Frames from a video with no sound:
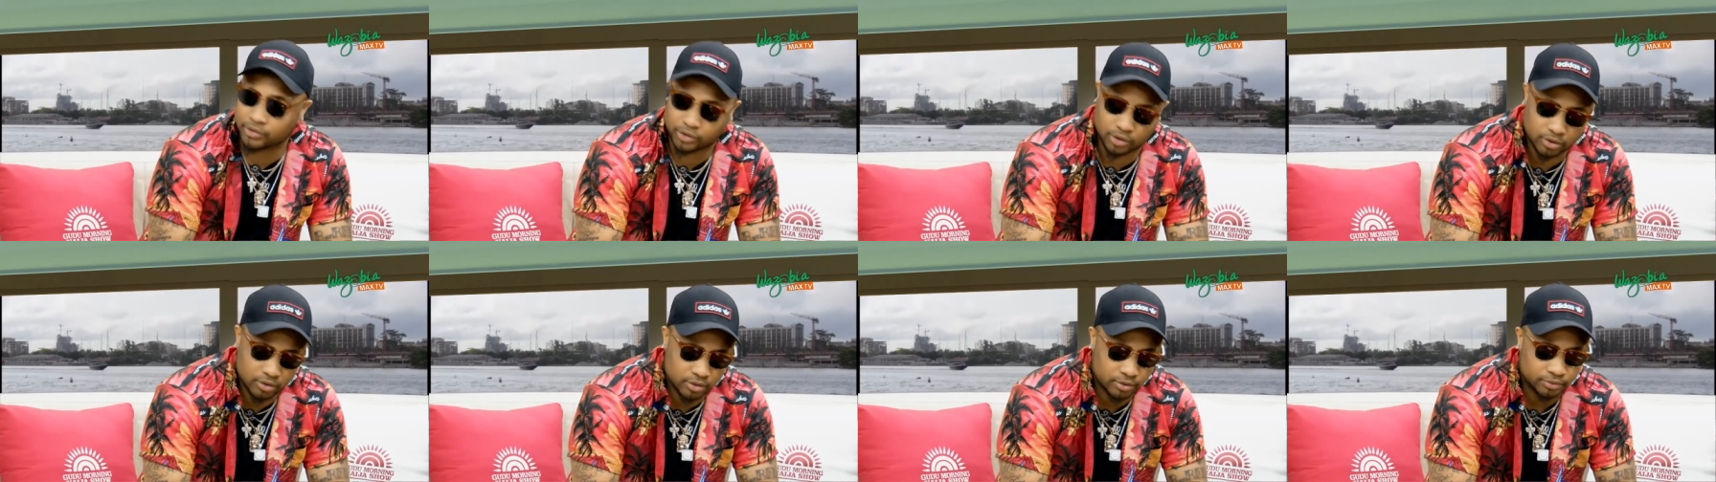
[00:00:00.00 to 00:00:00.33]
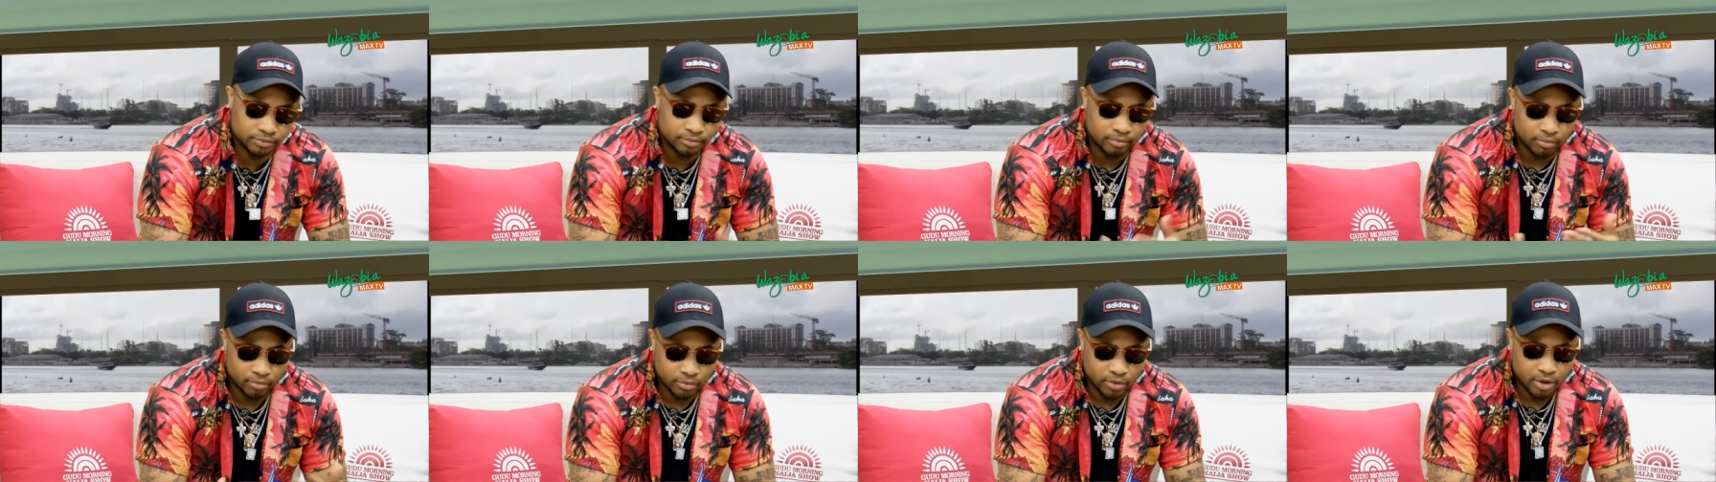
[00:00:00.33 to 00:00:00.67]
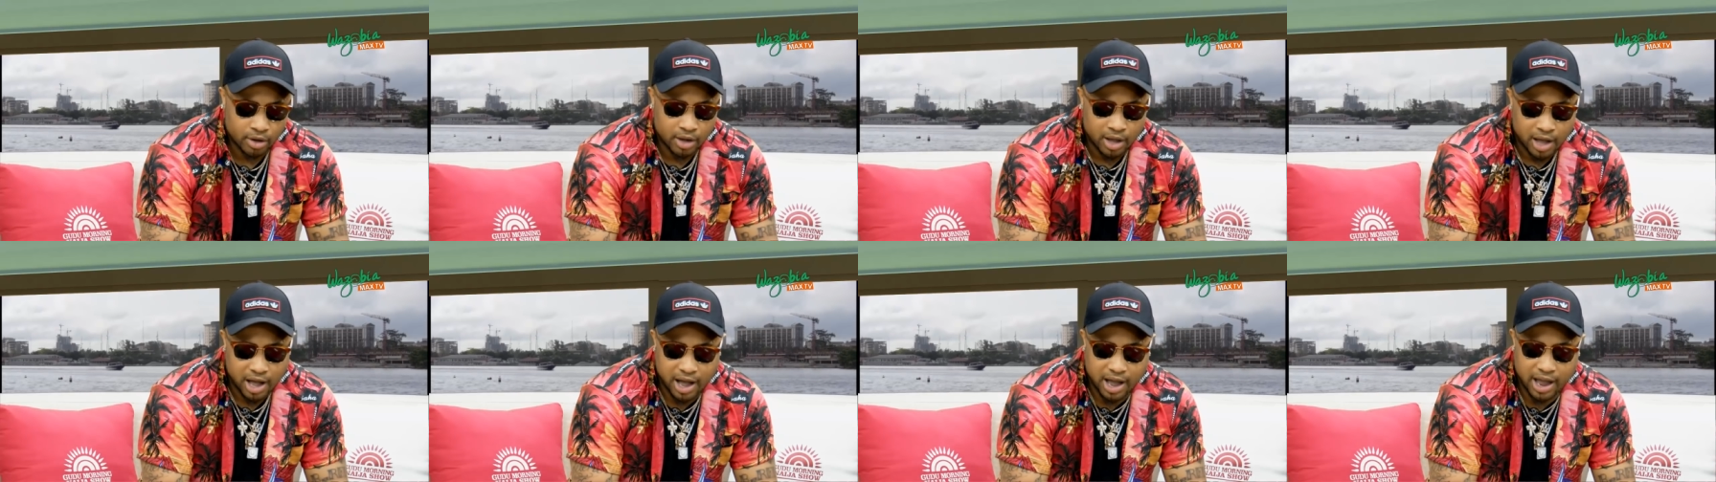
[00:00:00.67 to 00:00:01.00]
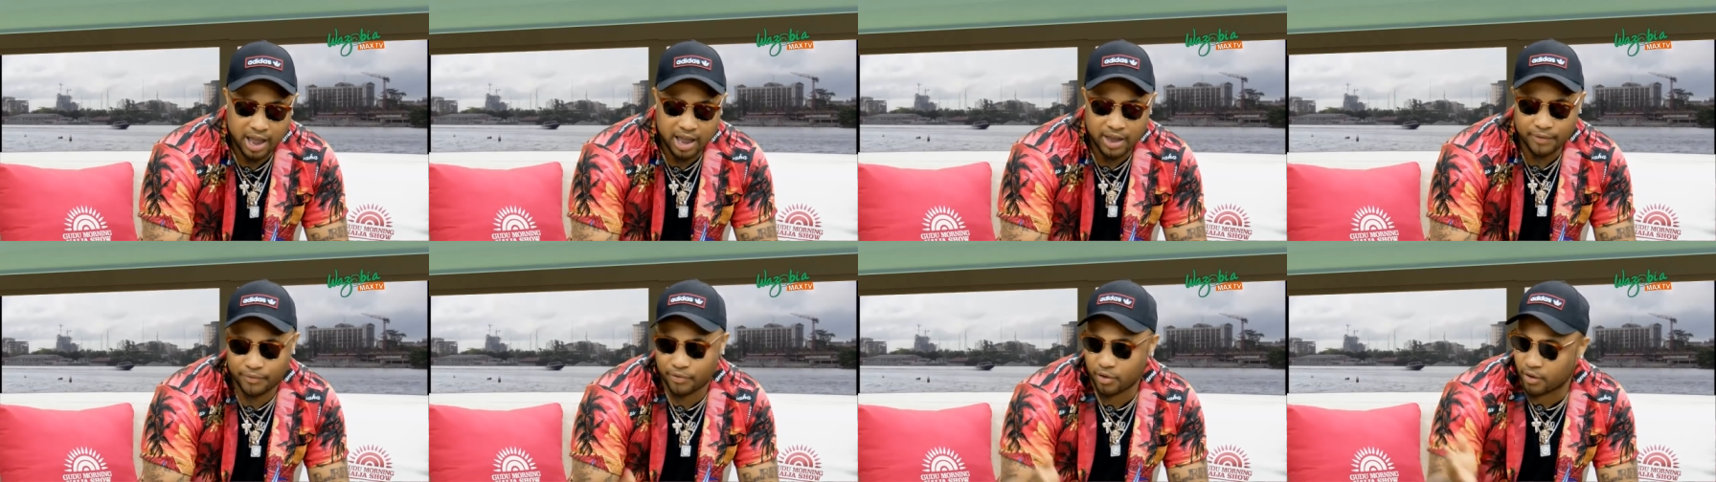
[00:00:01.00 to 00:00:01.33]
So
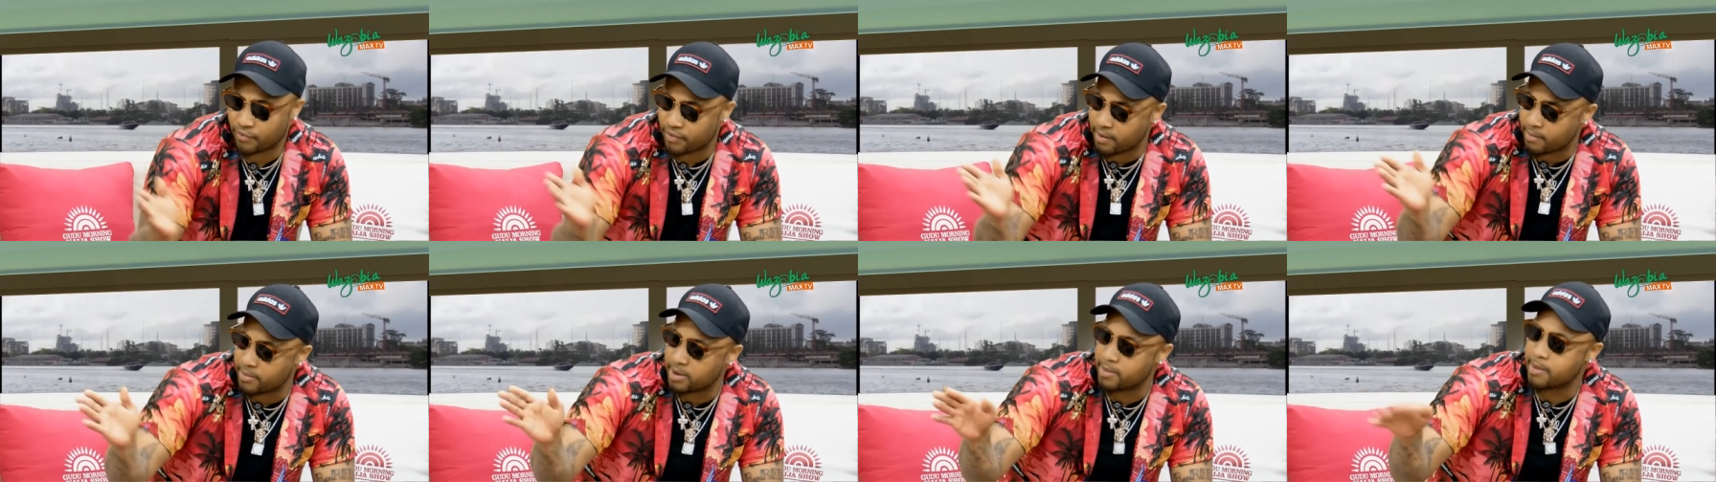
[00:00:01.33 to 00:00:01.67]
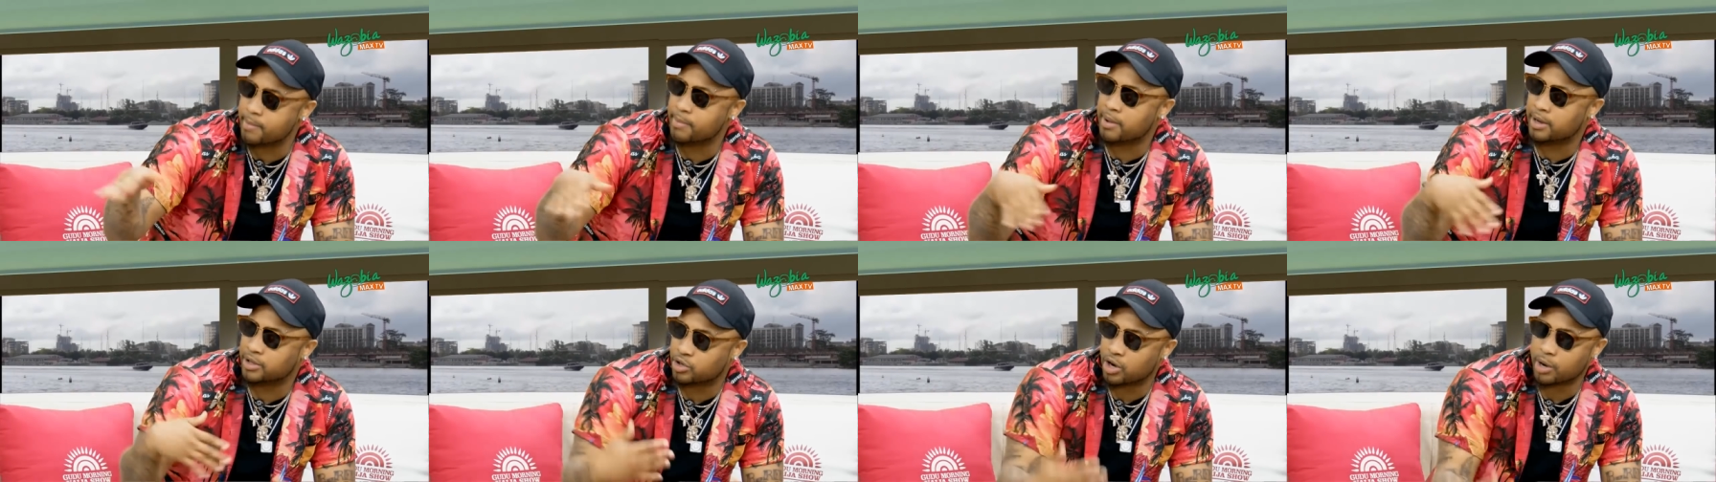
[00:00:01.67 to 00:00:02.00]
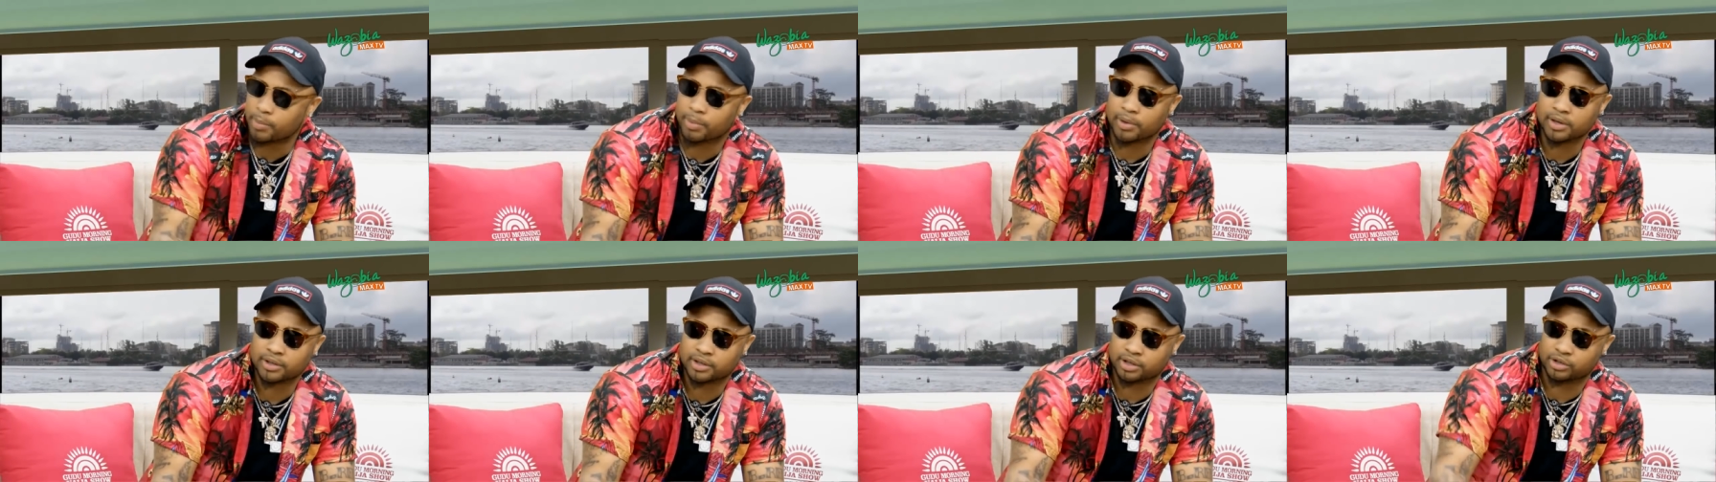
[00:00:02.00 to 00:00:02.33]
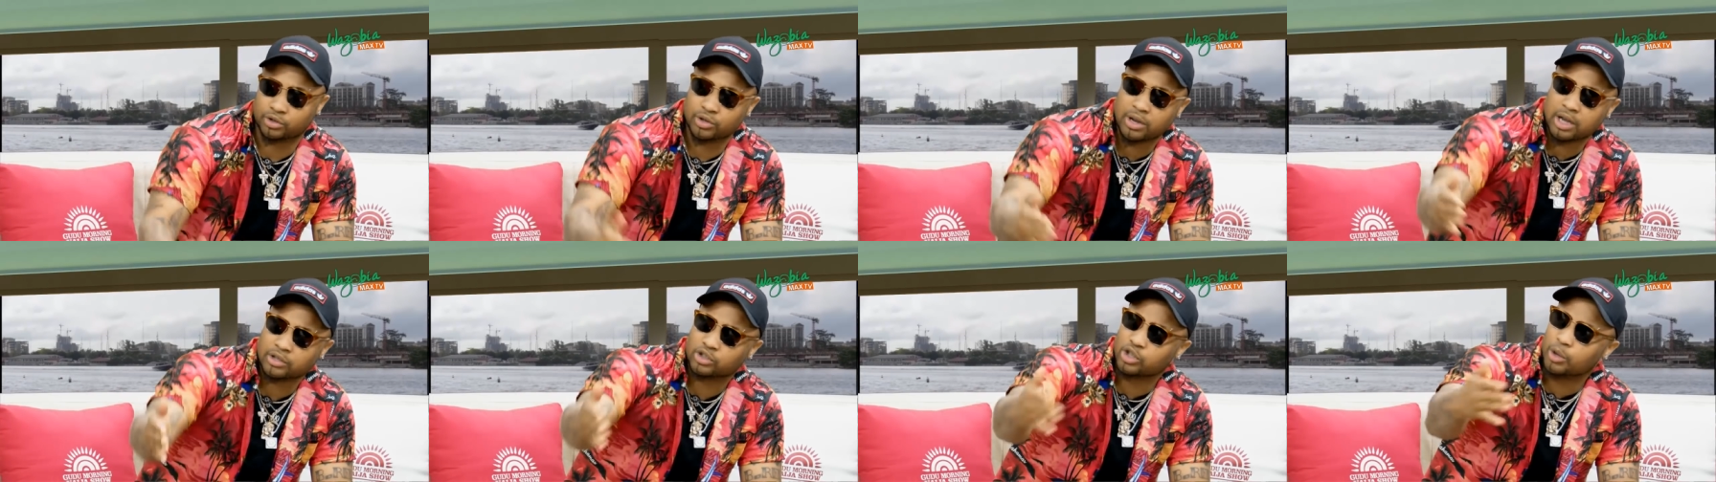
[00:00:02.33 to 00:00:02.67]
if your family member join politics,
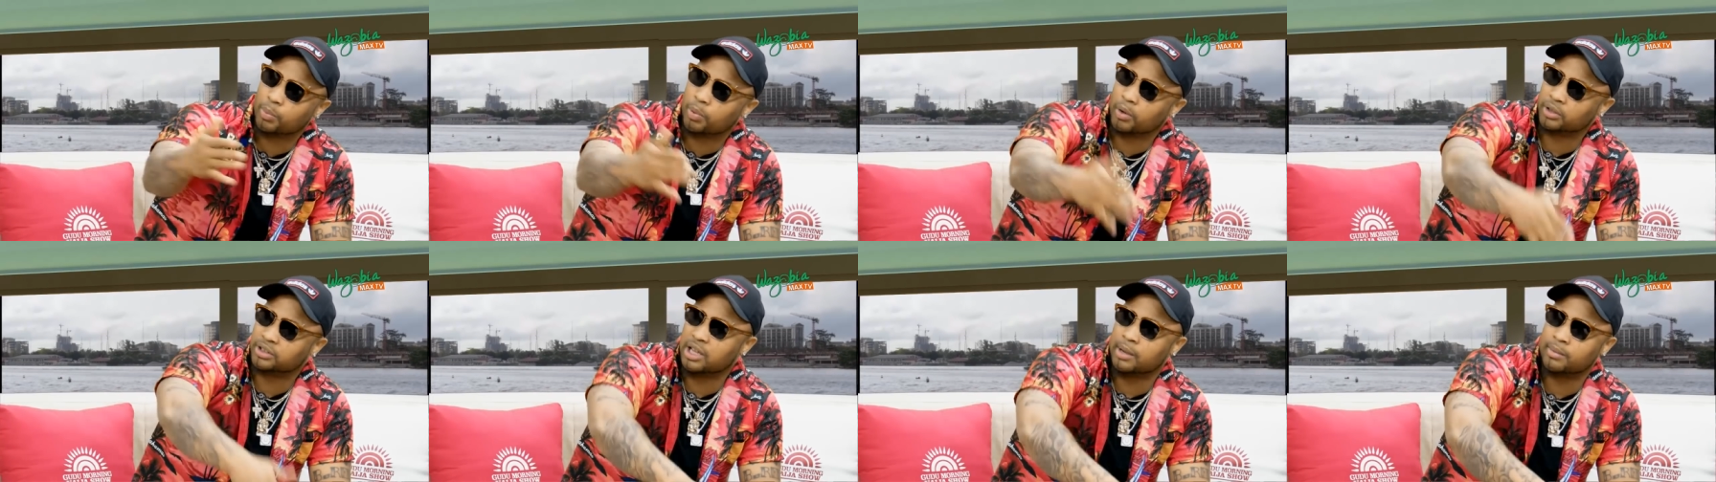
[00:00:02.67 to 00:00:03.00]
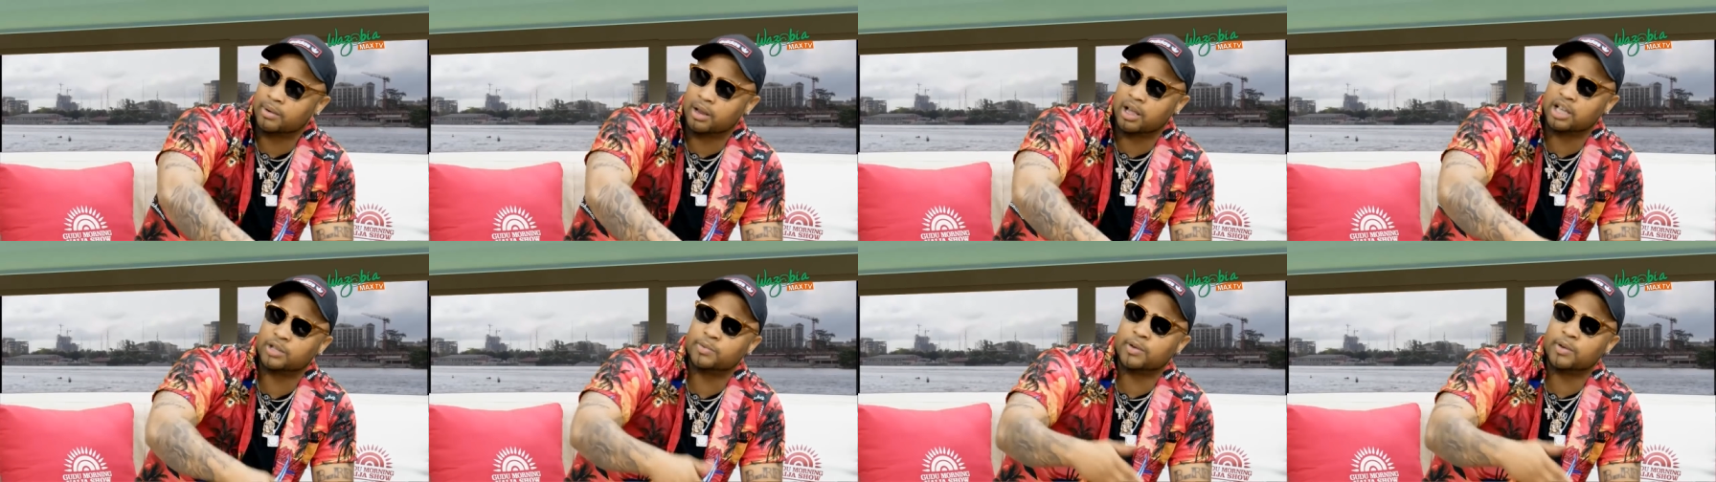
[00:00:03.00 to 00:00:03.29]
you guys support him now.